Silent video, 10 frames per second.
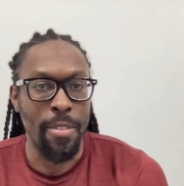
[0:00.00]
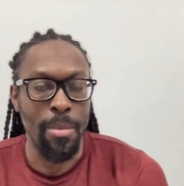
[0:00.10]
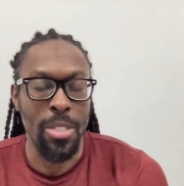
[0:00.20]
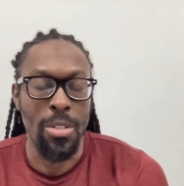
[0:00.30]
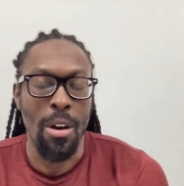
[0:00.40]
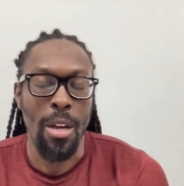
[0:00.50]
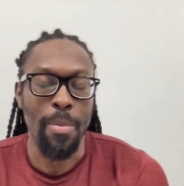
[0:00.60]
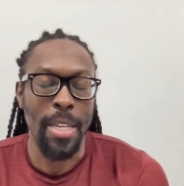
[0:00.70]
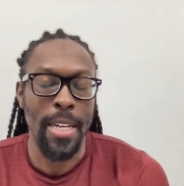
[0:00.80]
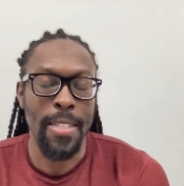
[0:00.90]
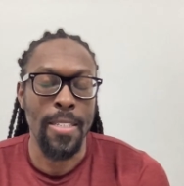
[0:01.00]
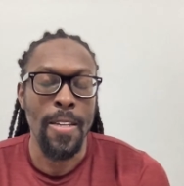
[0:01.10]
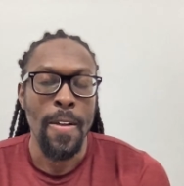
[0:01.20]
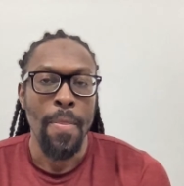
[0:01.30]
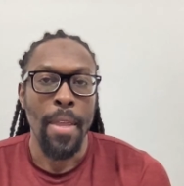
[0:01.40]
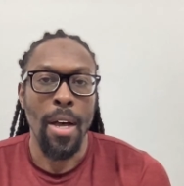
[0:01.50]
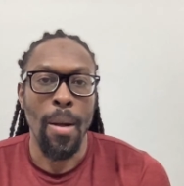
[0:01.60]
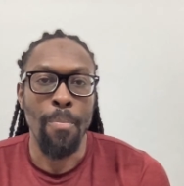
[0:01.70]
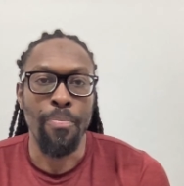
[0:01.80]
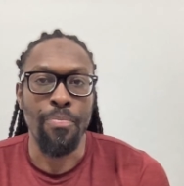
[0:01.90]
from this talk, because
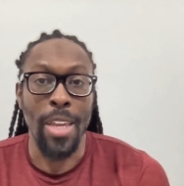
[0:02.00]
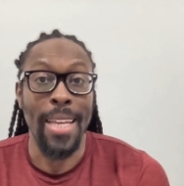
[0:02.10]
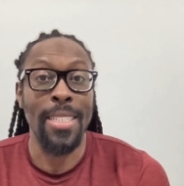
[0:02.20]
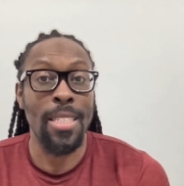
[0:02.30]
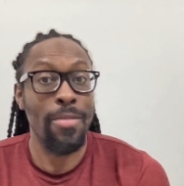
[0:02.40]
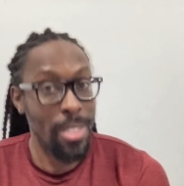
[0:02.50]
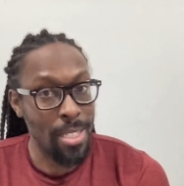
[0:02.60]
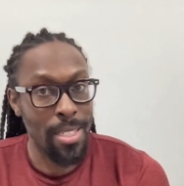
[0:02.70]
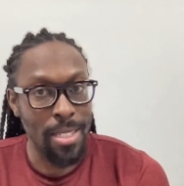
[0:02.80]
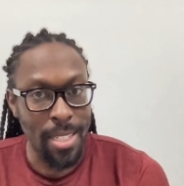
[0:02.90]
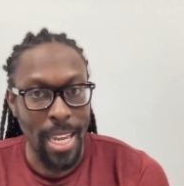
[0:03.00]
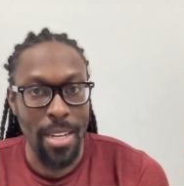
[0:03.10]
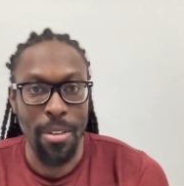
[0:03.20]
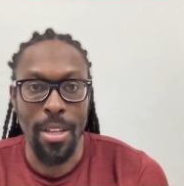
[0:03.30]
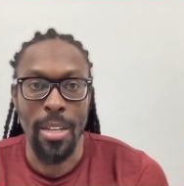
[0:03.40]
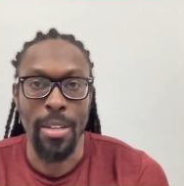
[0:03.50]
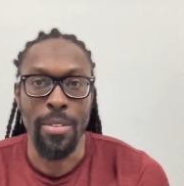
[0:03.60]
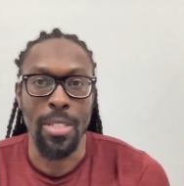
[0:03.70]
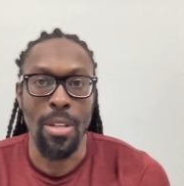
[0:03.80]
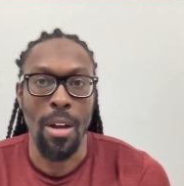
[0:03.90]
insulin resistance, again, you'll
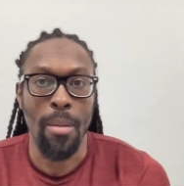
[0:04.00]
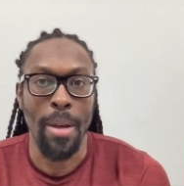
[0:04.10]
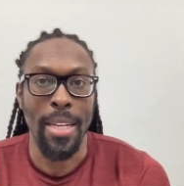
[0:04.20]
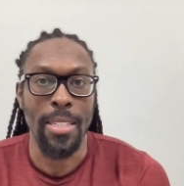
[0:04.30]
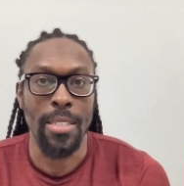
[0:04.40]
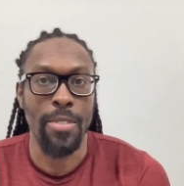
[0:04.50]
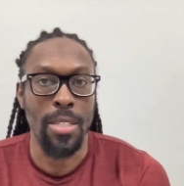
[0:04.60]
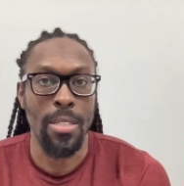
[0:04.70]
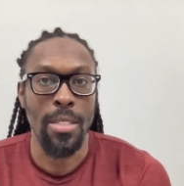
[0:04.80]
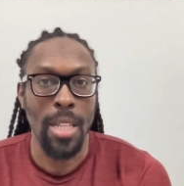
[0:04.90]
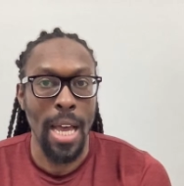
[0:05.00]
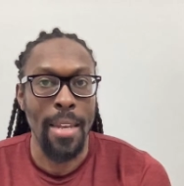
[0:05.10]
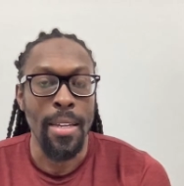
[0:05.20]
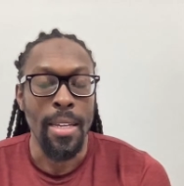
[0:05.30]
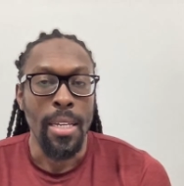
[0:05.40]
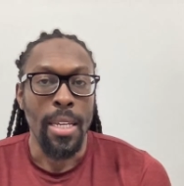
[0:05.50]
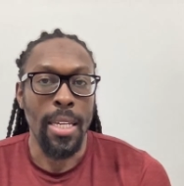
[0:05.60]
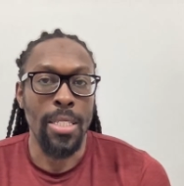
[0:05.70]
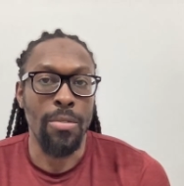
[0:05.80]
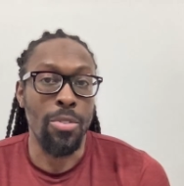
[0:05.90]
hear us talk about insulin resistance a lot,
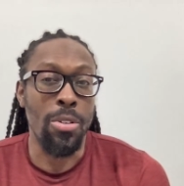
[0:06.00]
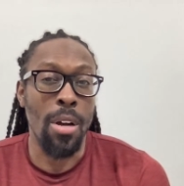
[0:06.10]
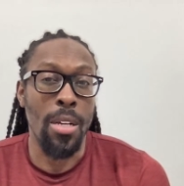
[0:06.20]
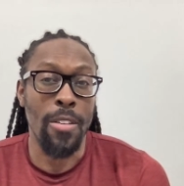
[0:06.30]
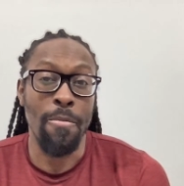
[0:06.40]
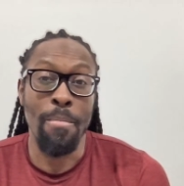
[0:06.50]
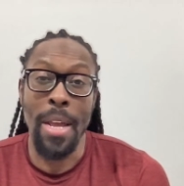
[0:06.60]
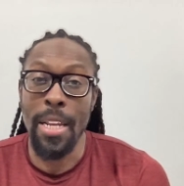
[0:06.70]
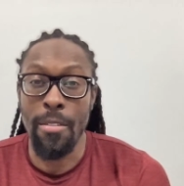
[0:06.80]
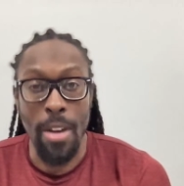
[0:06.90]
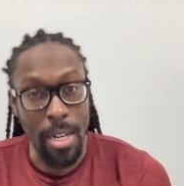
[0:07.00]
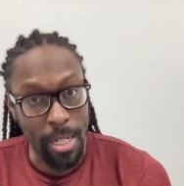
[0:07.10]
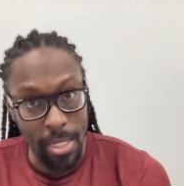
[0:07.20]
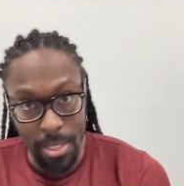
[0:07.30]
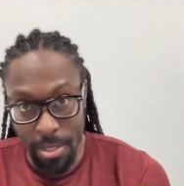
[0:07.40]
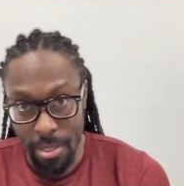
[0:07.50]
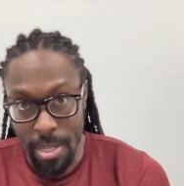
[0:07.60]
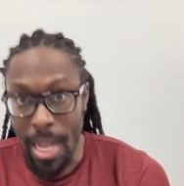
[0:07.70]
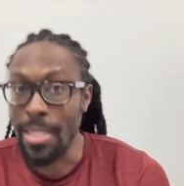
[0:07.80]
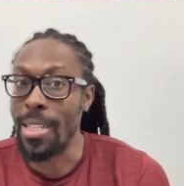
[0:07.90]
is a root cause of many chronic conditions,
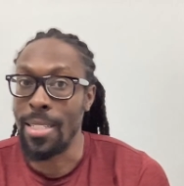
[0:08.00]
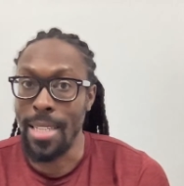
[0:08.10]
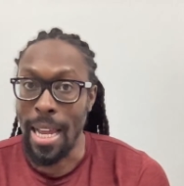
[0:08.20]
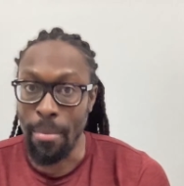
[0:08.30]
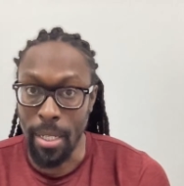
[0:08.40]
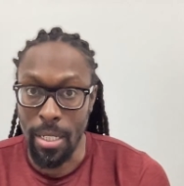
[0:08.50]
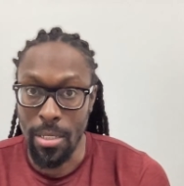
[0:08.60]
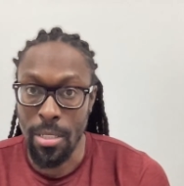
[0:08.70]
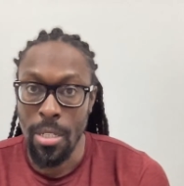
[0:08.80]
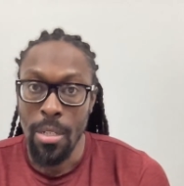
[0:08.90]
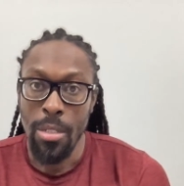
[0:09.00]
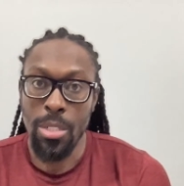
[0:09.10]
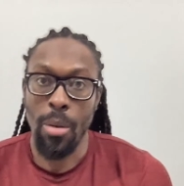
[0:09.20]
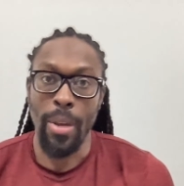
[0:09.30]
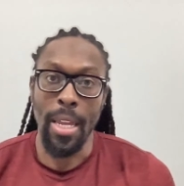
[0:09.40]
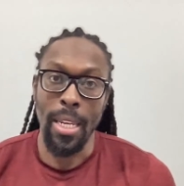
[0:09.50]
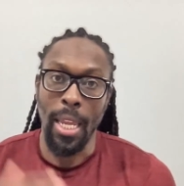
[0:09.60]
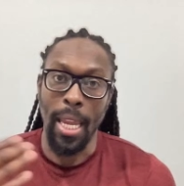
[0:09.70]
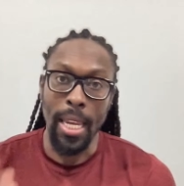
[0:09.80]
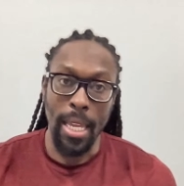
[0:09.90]
not just diabetes. So in
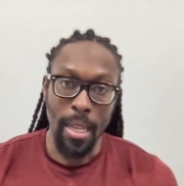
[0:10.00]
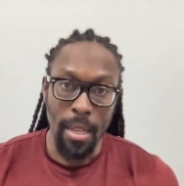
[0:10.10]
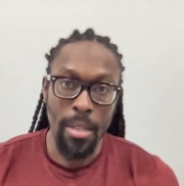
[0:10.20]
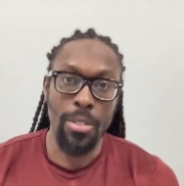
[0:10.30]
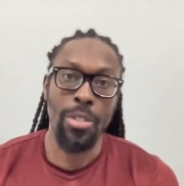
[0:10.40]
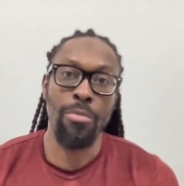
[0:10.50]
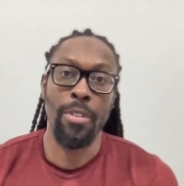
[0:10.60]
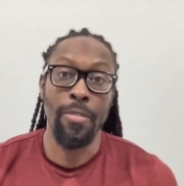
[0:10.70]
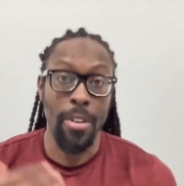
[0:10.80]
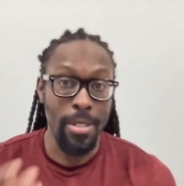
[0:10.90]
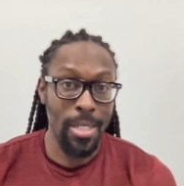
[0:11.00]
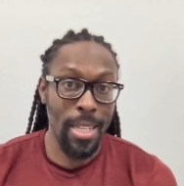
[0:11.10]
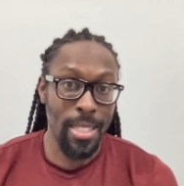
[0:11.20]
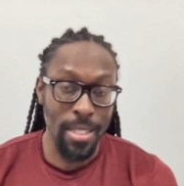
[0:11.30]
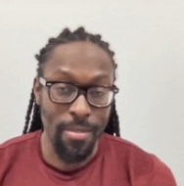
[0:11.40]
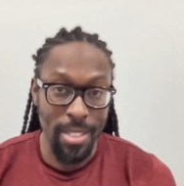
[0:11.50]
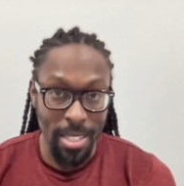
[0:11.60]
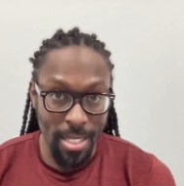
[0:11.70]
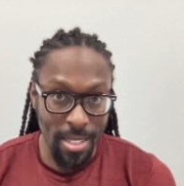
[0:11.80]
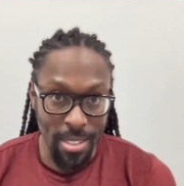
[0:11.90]
eating to reverse insulin
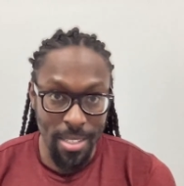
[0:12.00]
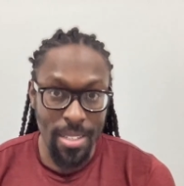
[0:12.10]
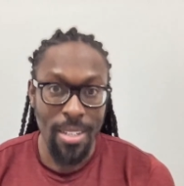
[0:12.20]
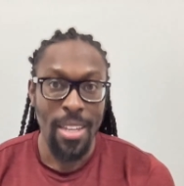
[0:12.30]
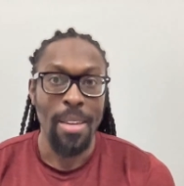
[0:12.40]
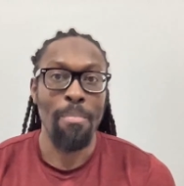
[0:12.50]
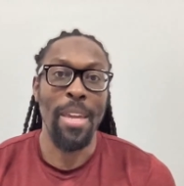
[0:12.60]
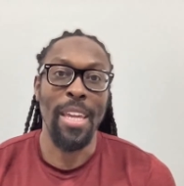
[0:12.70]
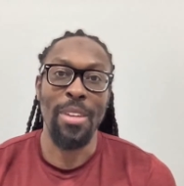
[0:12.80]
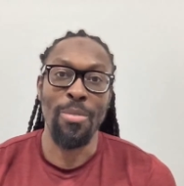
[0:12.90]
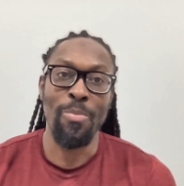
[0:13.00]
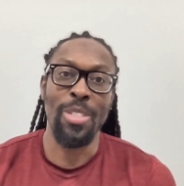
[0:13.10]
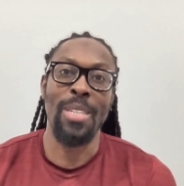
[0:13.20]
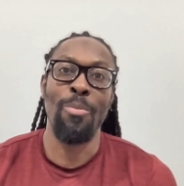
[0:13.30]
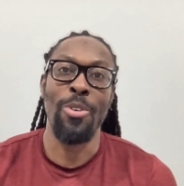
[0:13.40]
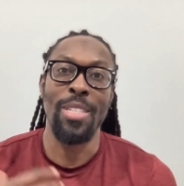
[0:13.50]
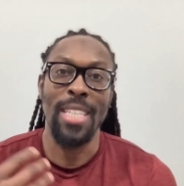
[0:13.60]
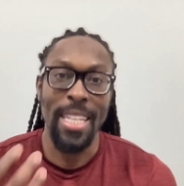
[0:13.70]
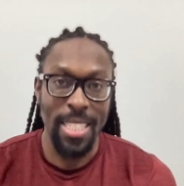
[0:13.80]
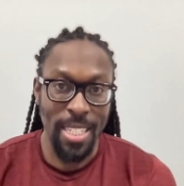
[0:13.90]
resistance, making you more
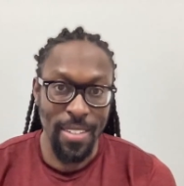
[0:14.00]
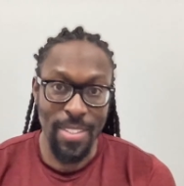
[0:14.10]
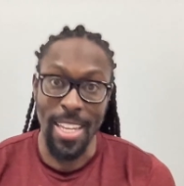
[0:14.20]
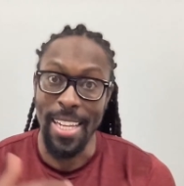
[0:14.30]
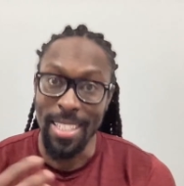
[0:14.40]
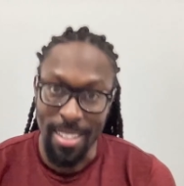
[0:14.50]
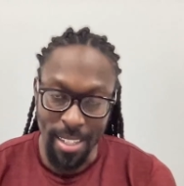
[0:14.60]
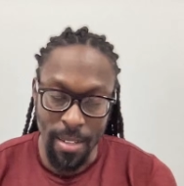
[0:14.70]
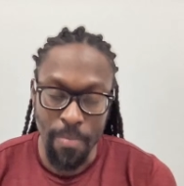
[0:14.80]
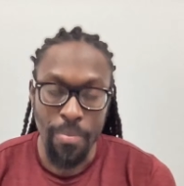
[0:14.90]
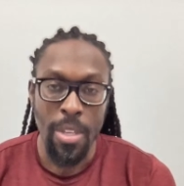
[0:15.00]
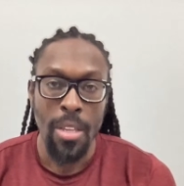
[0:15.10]
sensitive to insulin,